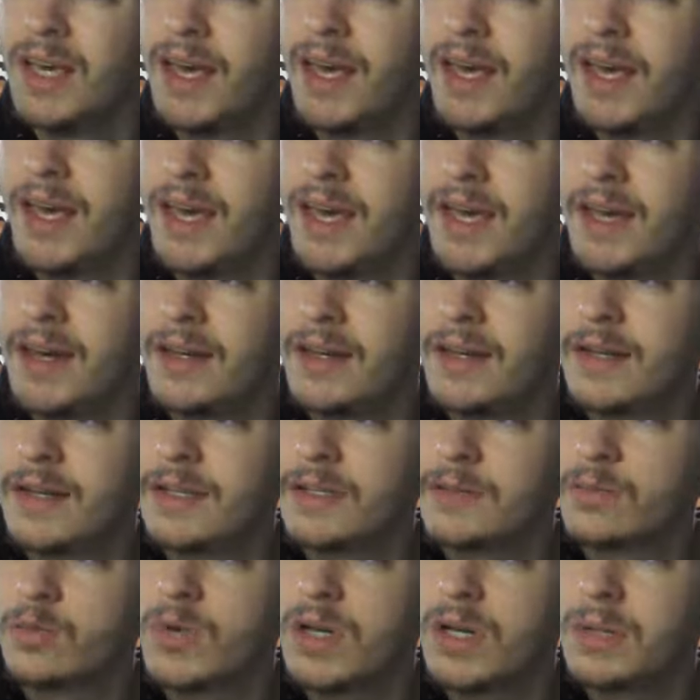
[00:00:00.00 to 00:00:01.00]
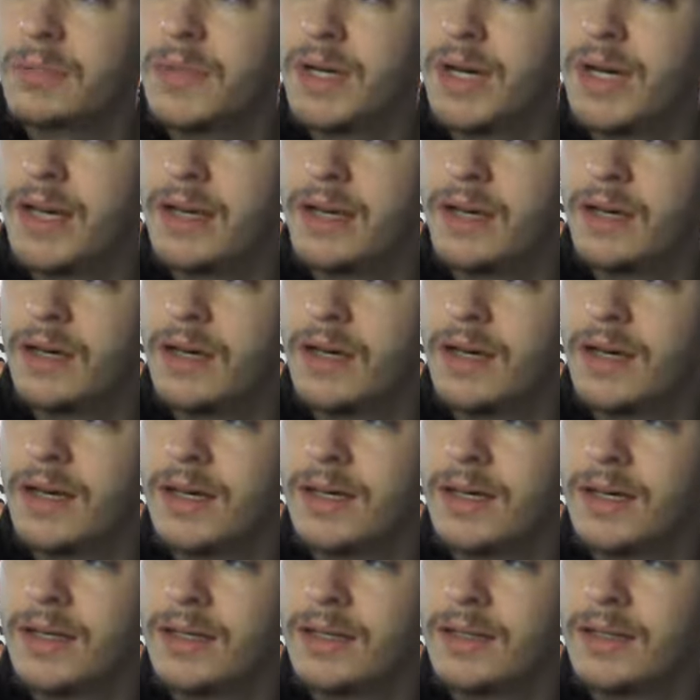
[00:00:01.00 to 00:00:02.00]
And it is one of my, I
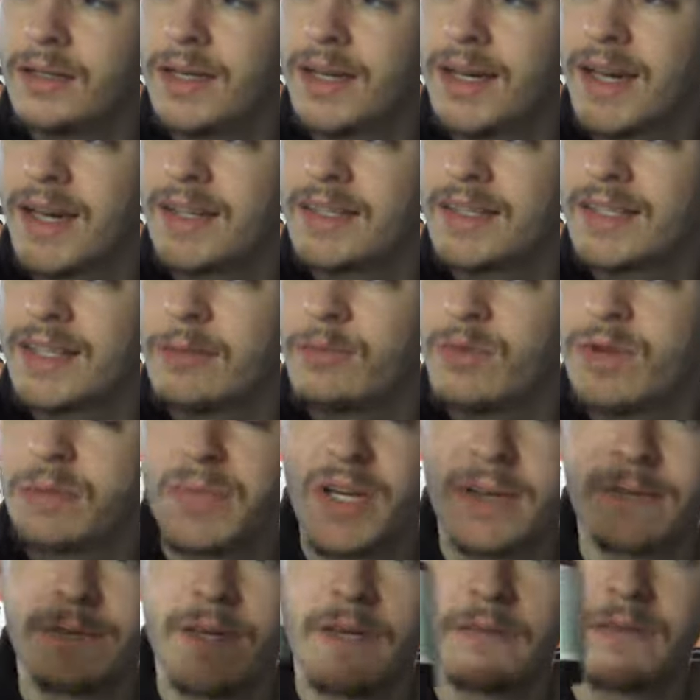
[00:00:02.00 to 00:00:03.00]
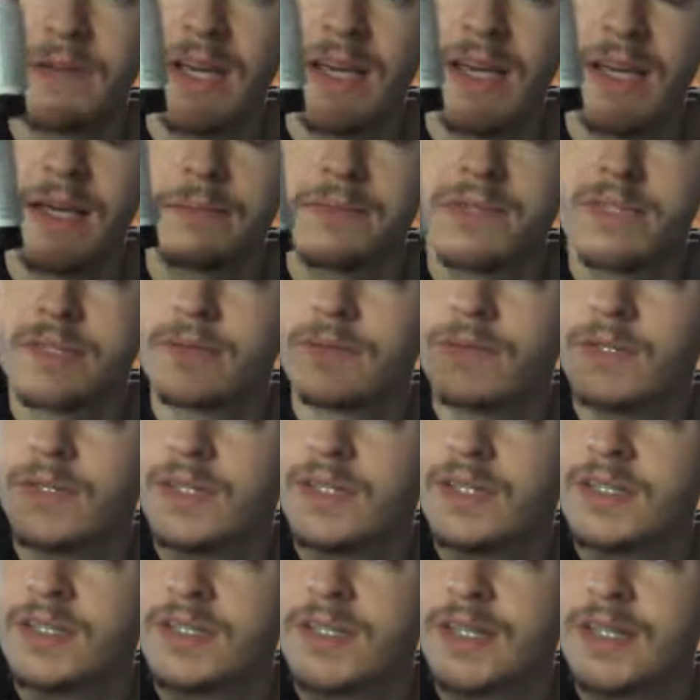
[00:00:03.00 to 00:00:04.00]
gotta say, one of my favorite games for the
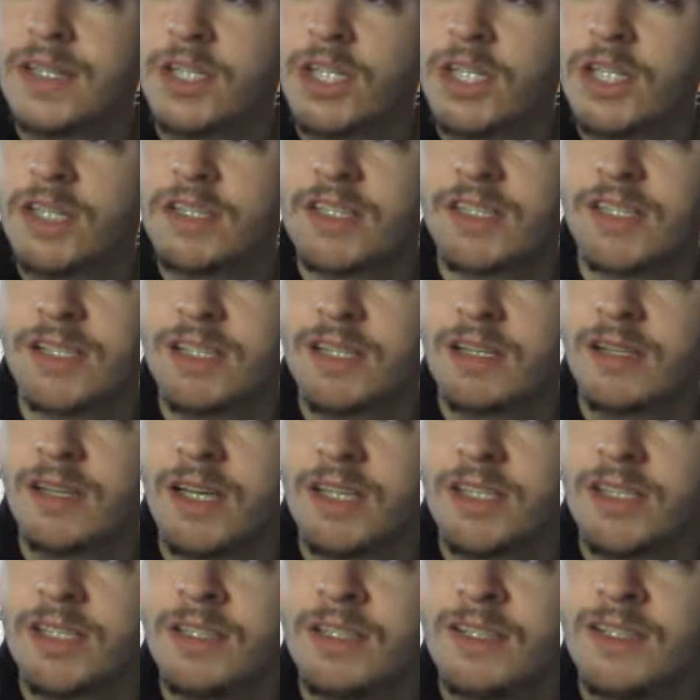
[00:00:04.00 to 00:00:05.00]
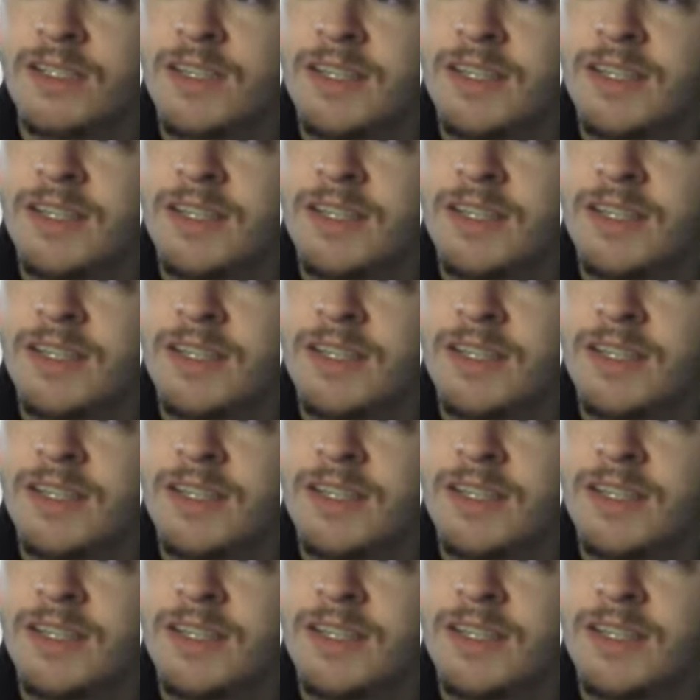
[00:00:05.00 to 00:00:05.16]
Sega Genesis collection.